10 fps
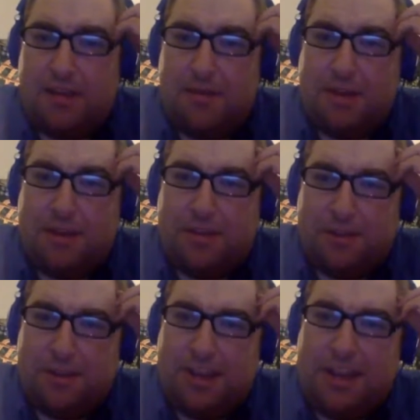at
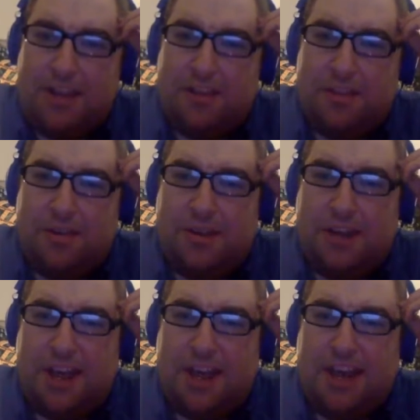38 and
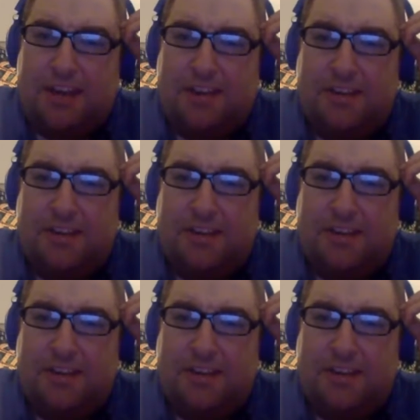39.